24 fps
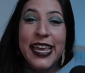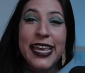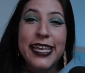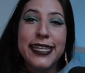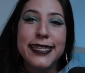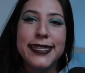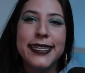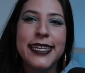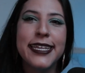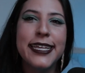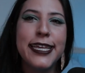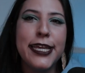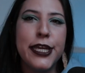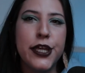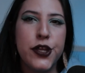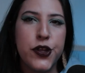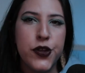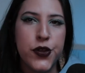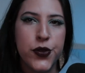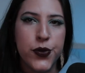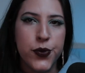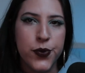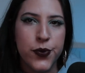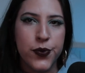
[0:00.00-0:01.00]
is an
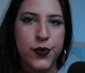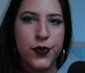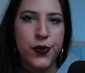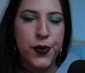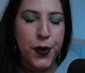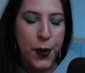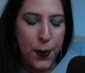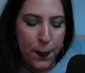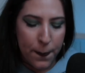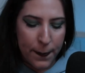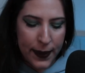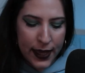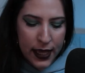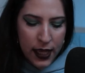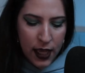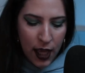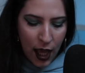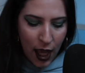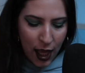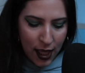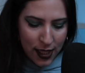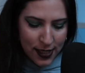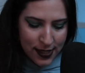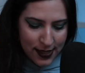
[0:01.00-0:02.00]
issue
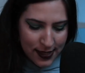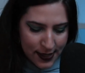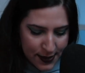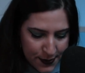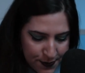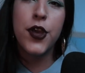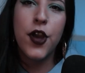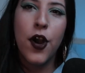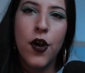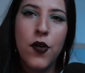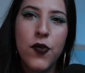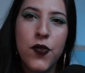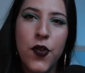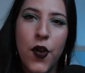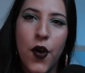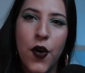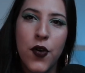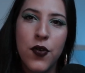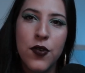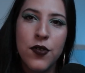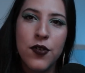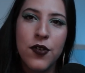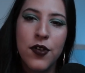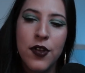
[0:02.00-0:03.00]
because we all
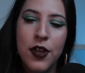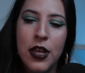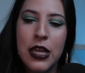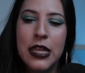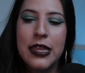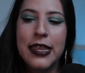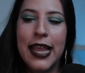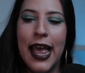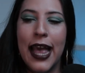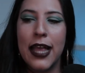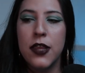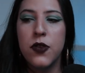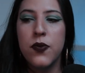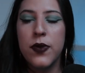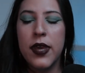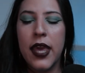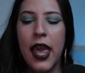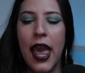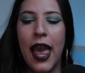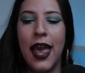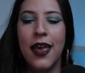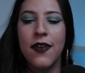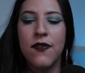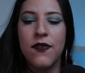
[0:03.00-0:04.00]
know that we
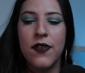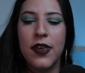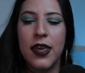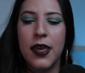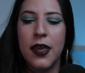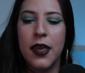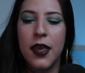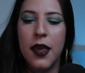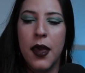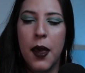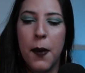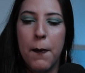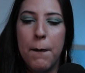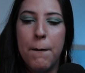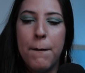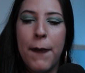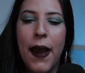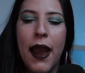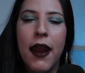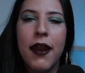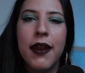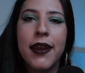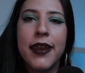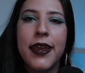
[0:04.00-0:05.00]
have
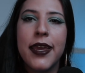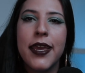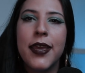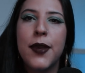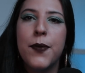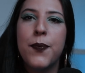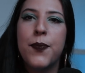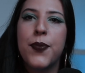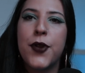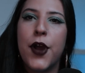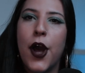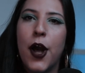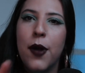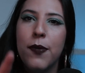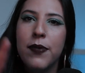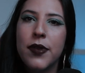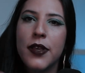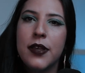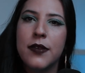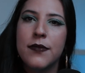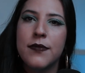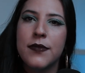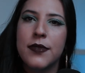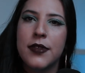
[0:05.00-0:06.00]
parking
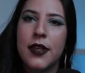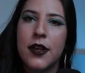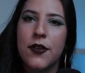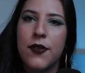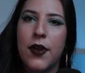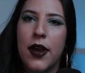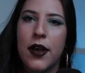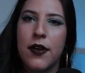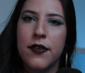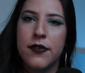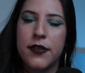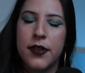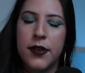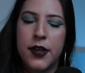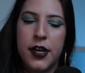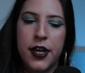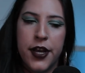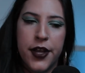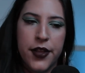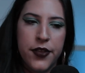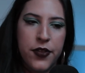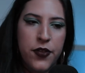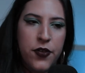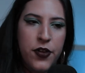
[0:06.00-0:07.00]
problems around the
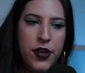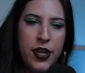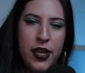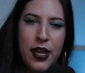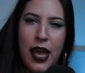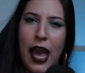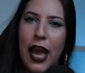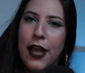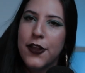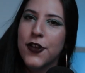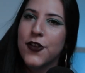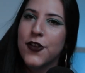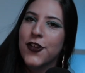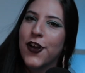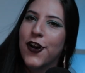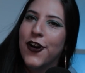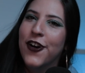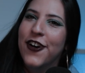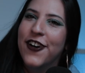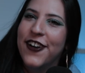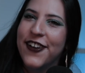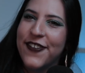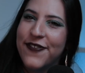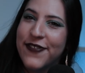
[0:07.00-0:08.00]
country. I know
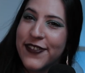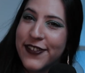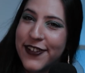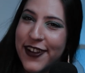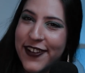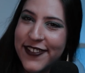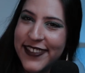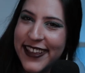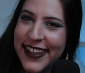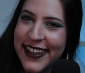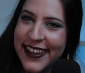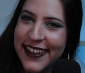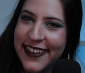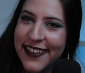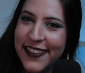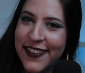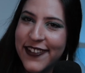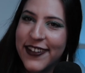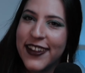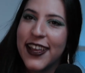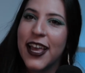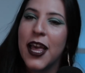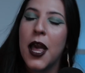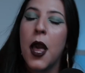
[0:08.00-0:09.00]
if around the
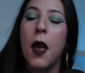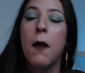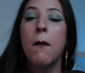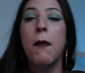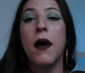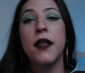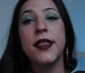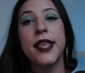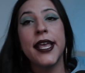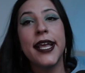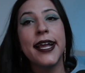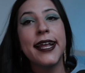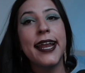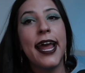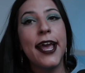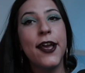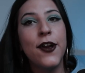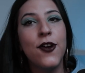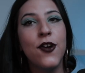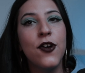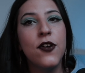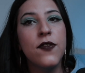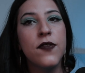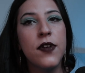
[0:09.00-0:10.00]
country, but in
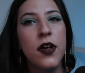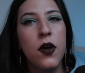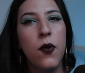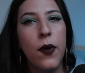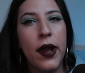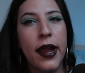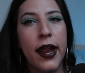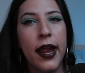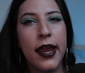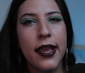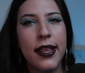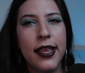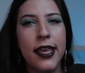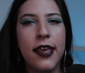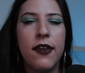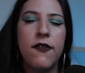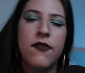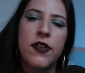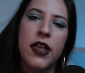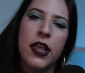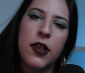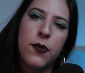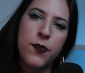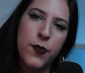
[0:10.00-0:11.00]
Craiova, where I
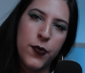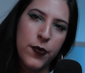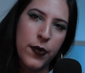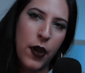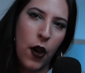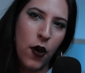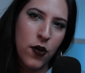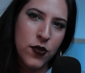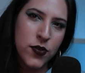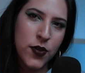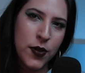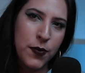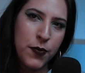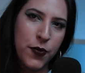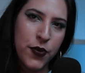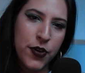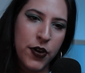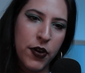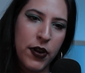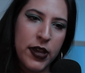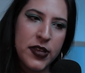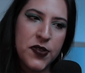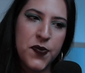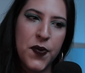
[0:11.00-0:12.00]
live, and also in
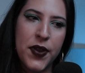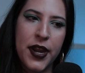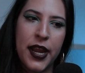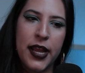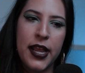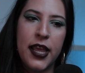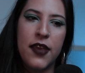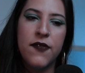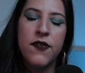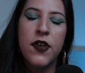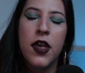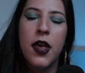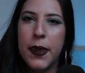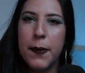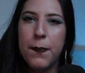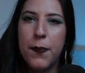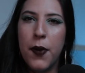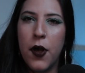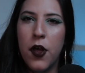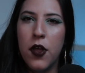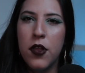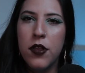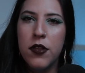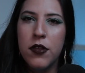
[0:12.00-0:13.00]
Bucharest, where I live,
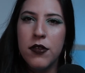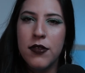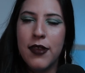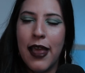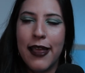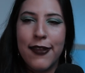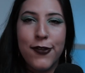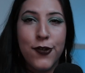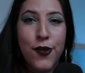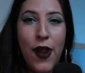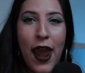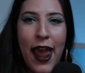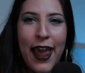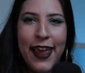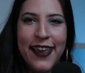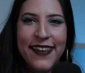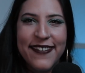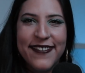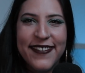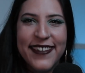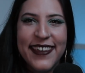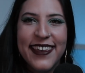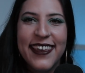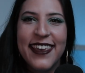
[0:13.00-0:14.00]
people that
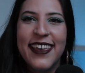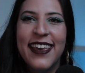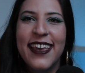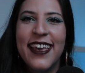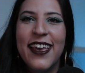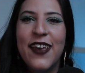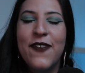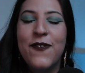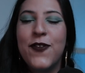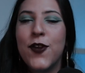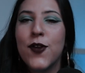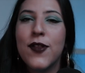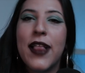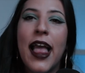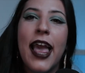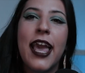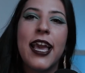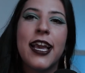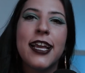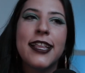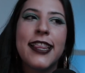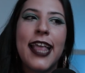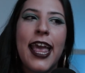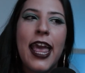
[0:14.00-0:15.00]
drive feel
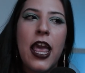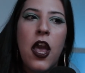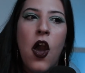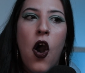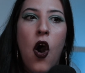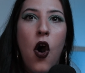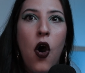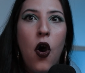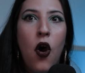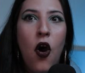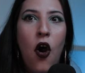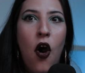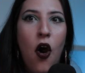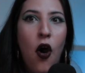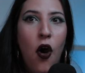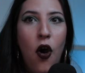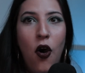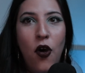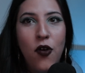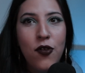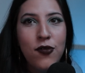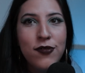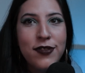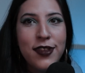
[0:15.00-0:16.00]
like they
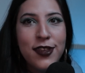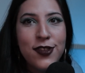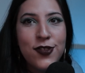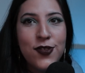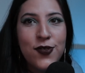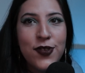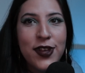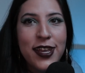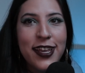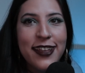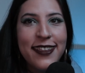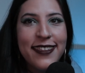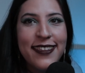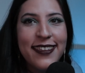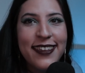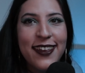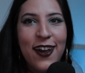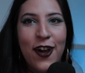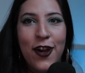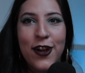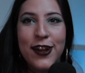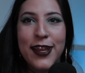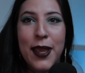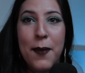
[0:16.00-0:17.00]
own the street
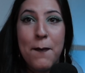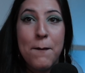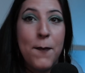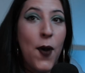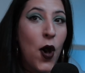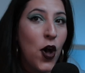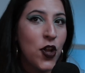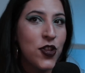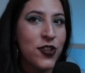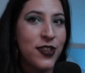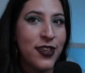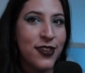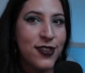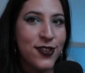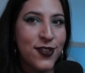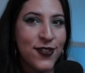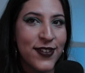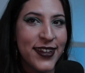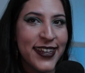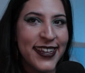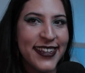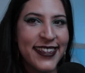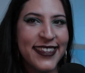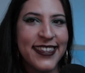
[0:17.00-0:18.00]
or they bought the
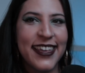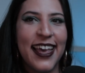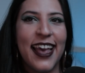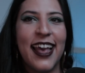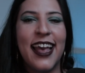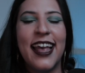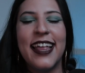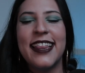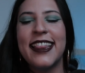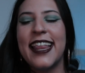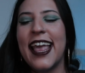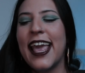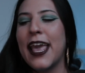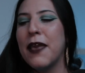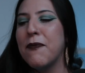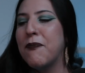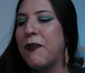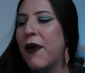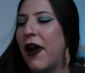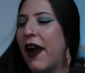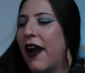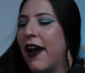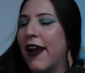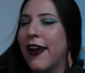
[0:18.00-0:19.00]
street and they
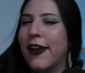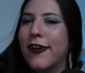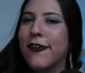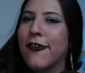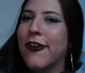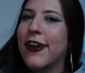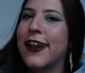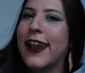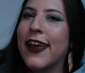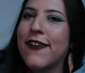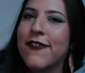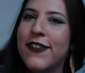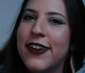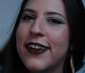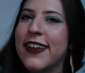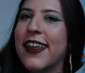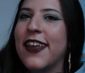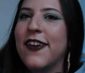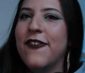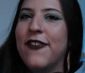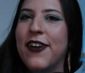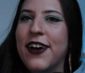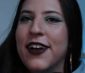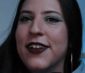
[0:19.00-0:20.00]
park whatever
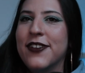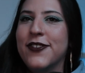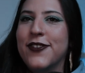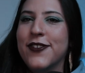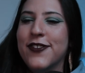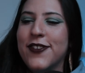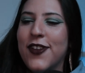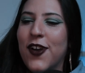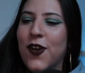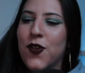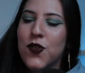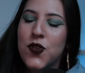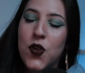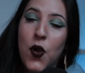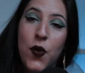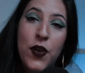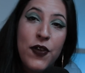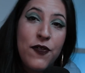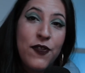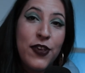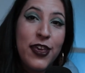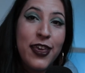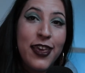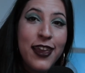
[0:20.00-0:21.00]
they want, you know. So
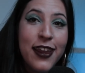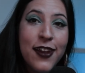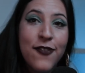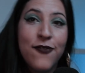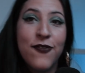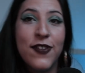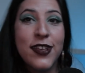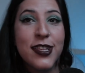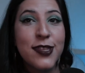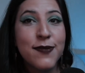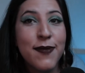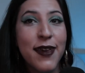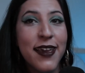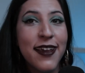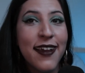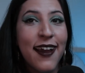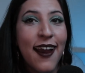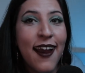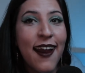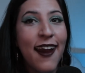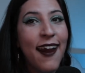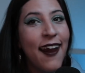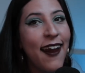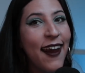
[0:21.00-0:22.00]
if here fits my
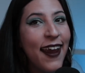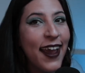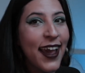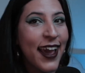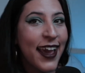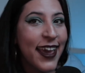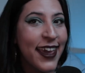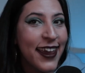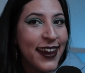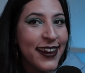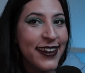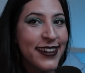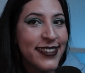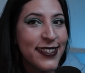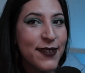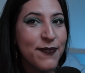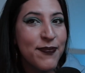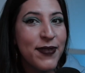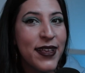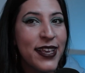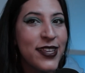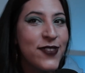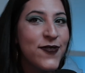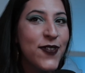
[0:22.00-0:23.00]
car, here is a
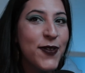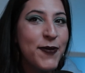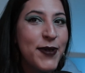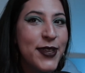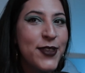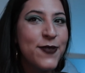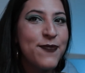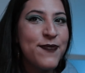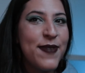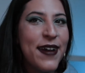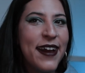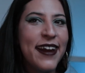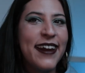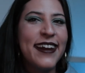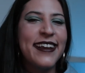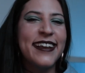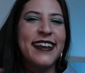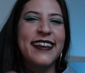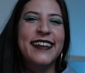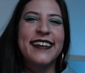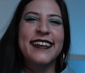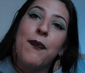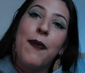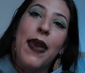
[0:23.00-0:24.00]
place for me to park.
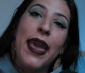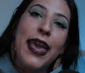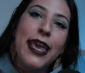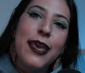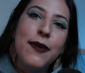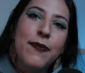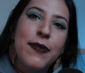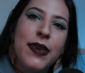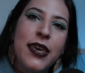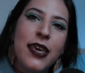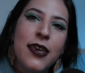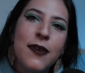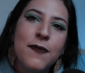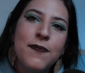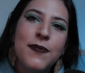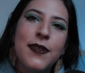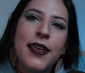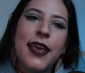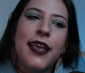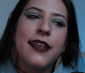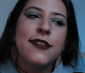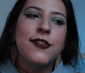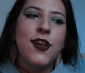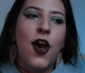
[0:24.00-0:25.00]
Maybe
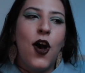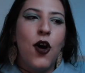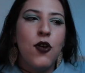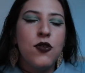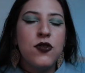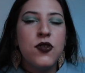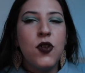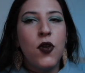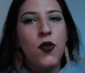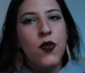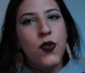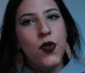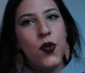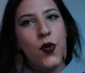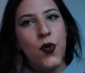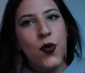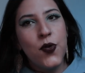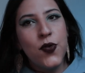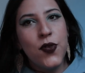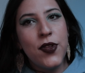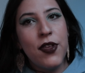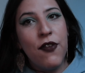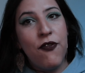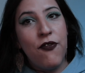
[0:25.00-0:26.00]
it's also
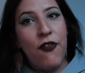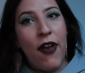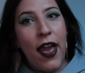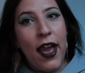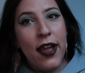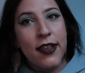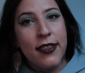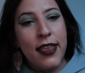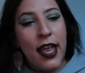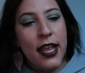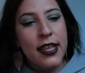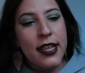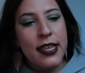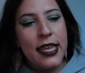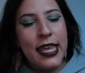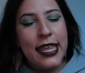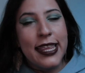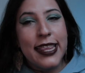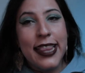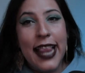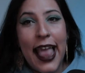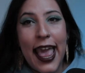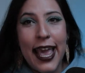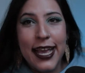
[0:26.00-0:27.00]
due to the fact that
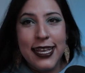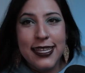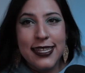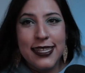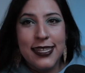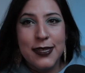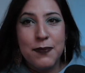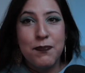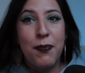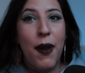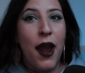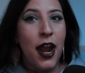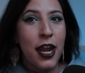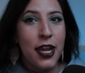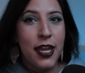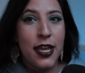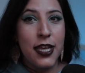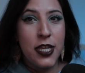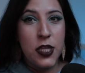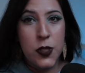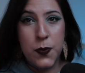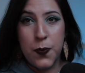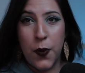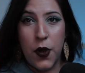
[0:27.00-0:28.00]
it lacks
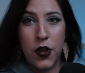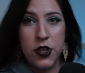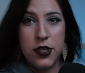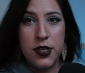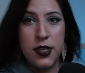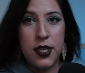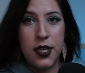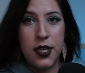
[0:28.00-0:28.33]
parking spots